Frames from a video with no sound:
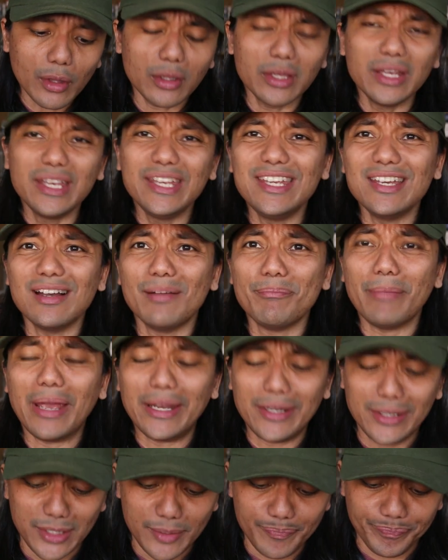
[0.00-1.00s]
He
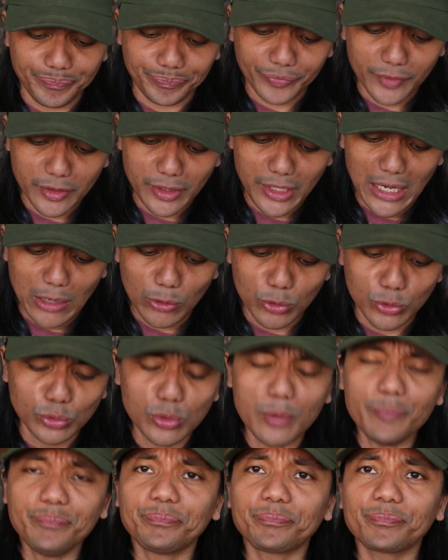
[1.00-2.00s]
amended the
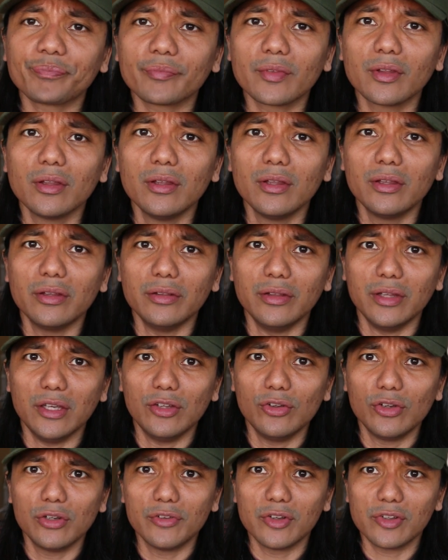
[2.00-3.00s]
AUKU, the
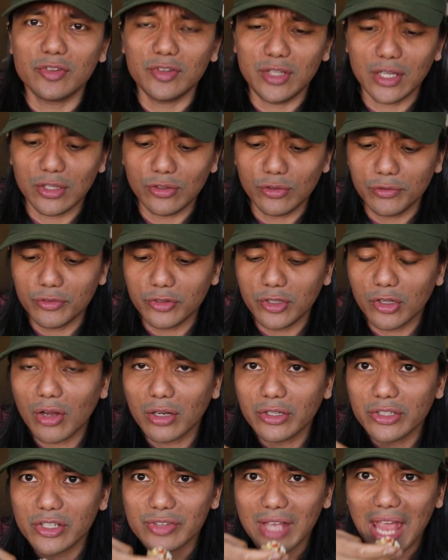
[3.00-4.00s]
University and University
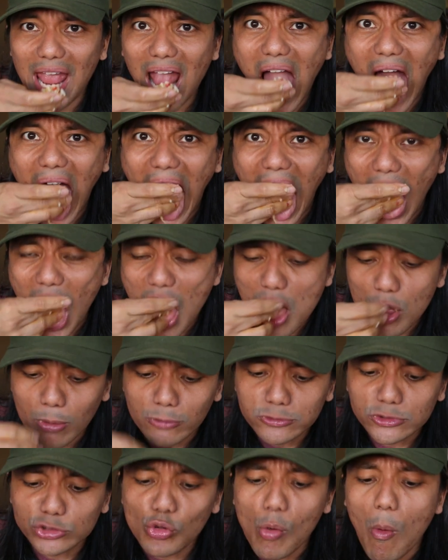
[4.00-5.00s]
Colleges Act,
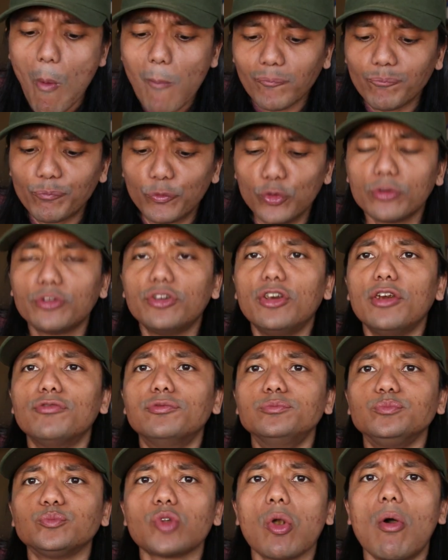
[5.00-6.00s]
to give
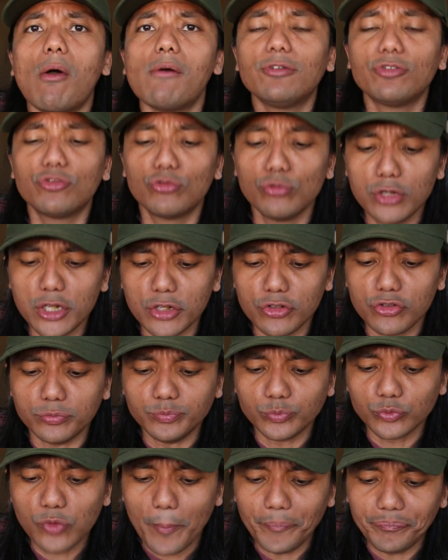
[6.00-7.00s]
students
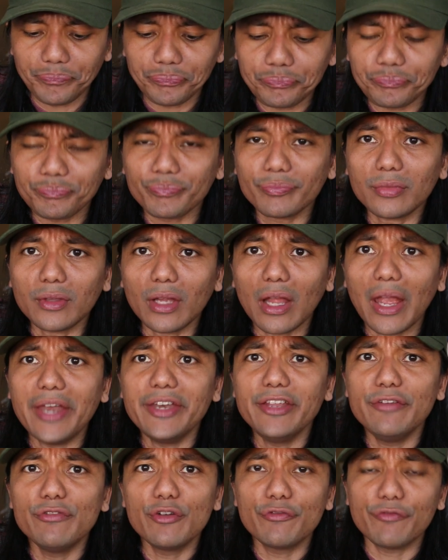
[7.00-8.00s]

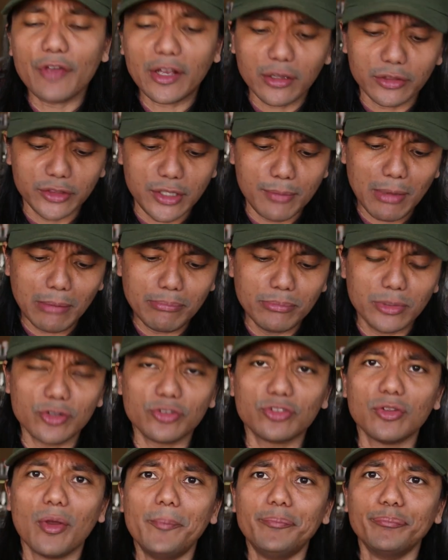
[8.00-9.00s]
and even faculty
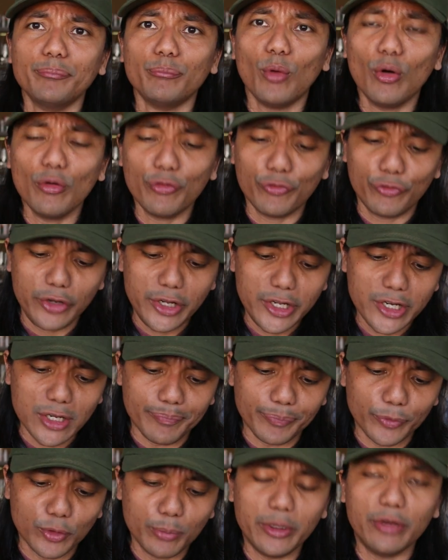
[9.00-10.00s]
members more
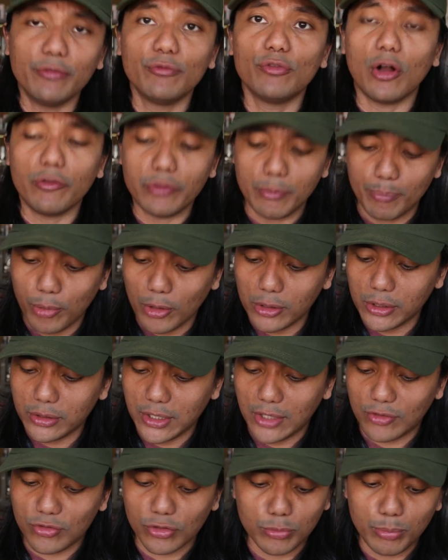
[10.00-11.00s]
freedom to be involved in
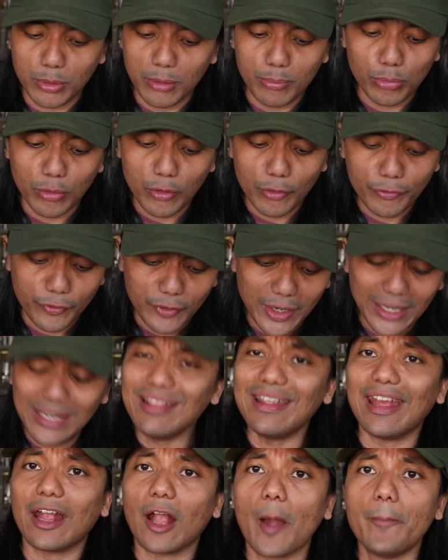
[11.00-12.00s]
politics or to be involved in
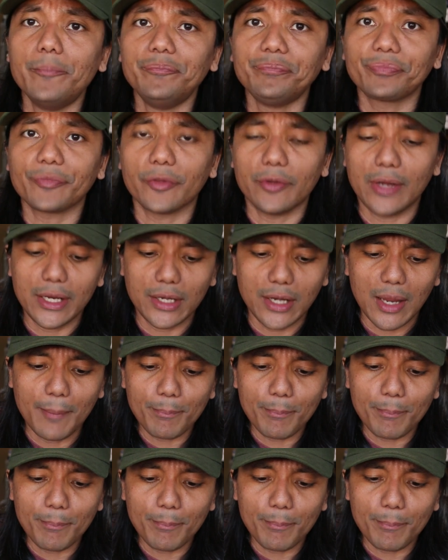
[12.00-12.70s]
anything, right?